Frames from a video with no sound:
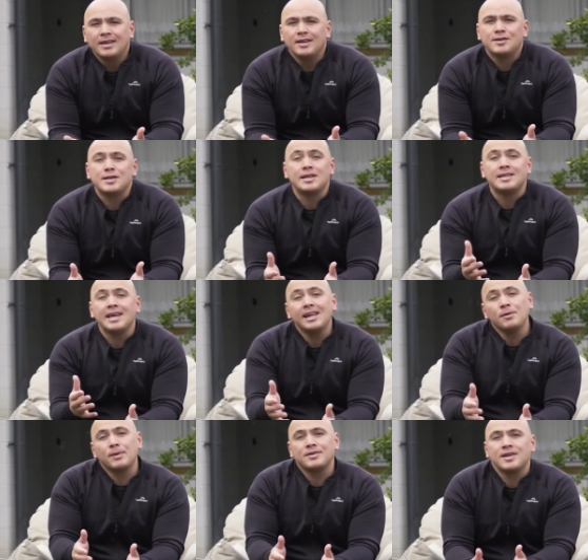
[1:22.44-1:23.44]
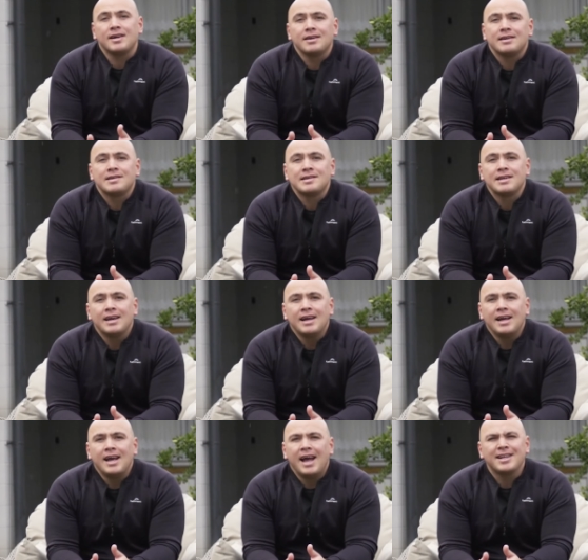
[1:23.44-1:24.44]
You see, dealing with sickness,
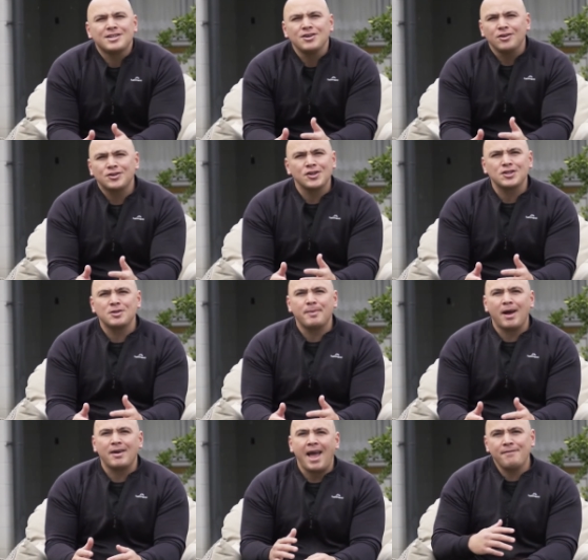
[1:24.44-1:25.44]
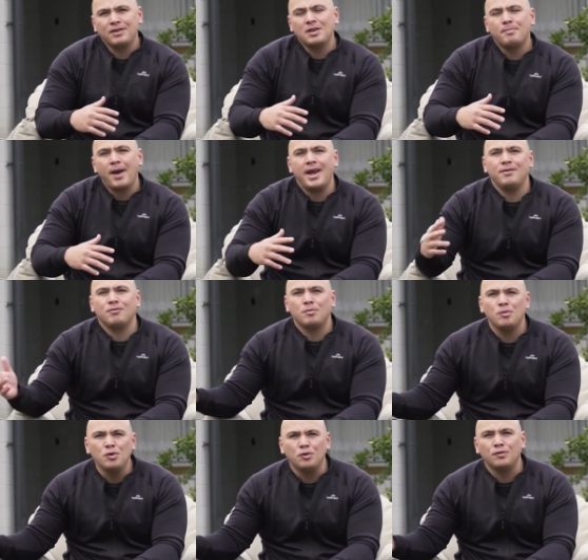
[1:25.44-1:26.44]
it's not just about having the pain
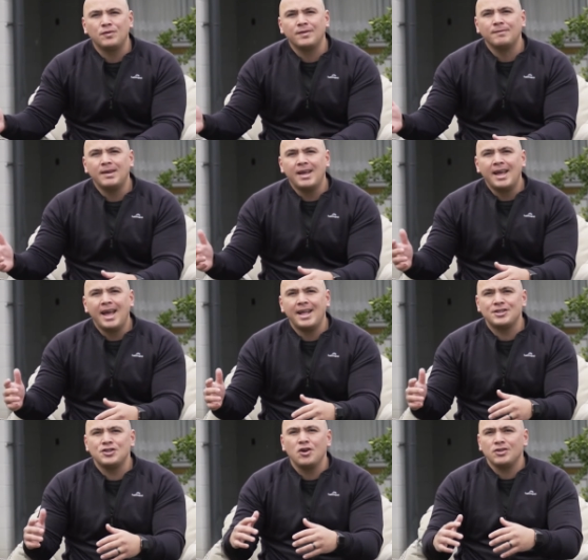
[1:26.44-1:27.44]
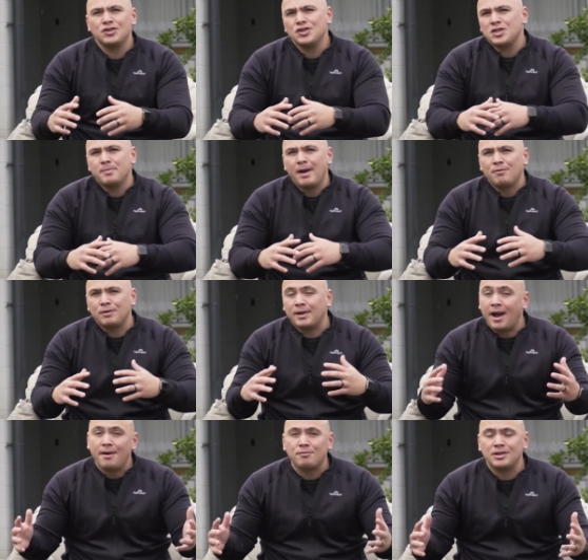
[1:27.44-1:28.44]
removed, it's not just about
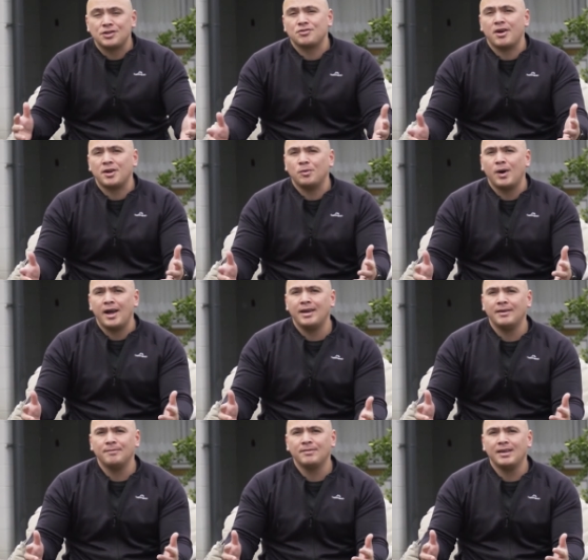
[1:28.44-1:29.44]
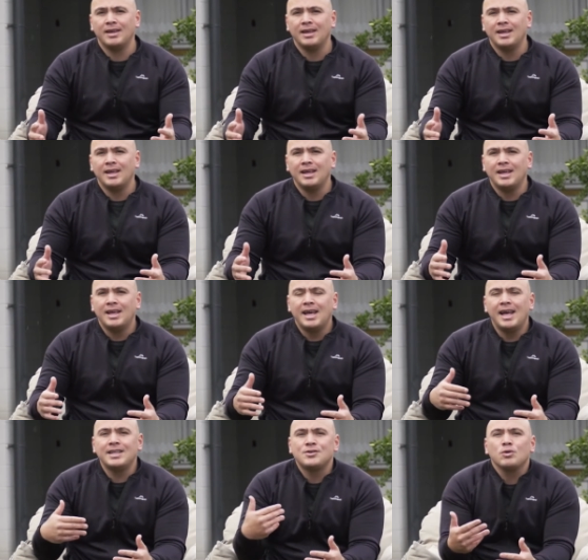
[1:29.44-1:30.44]
recovering straight away.
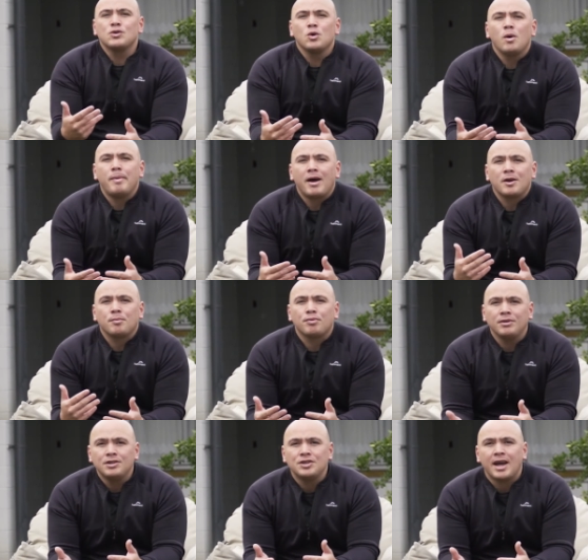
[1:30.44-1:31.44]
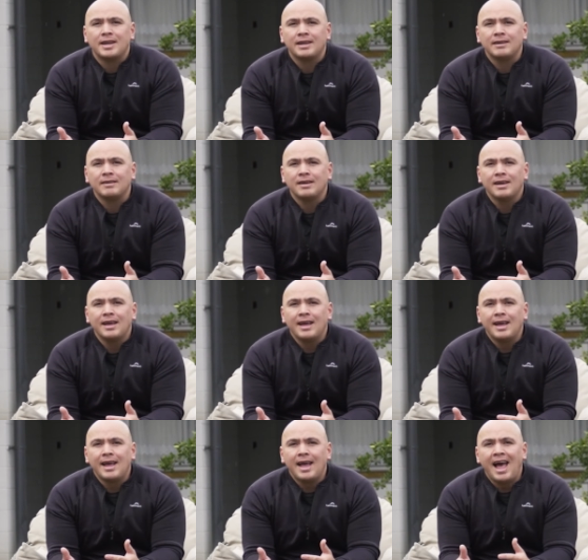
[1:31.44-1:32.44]
It's also about appreciating
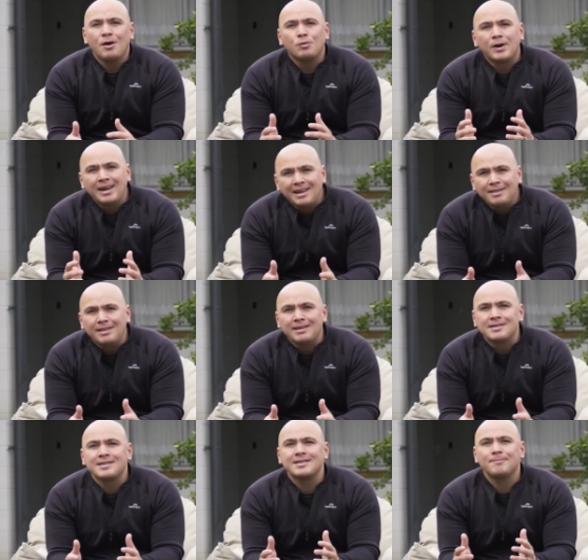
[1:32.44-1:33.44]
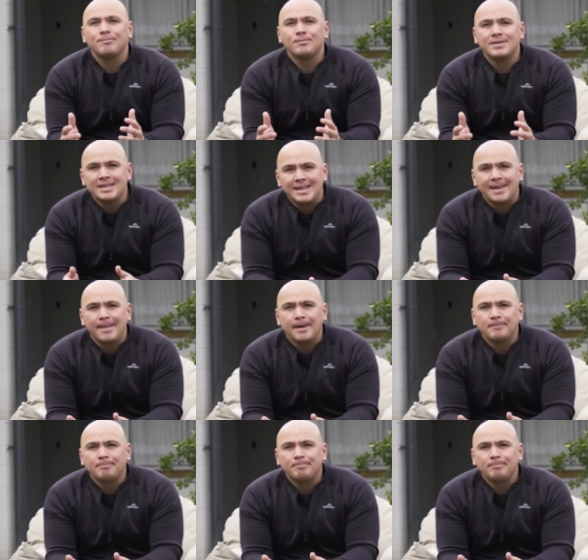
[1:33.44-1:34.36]
how we're in this together.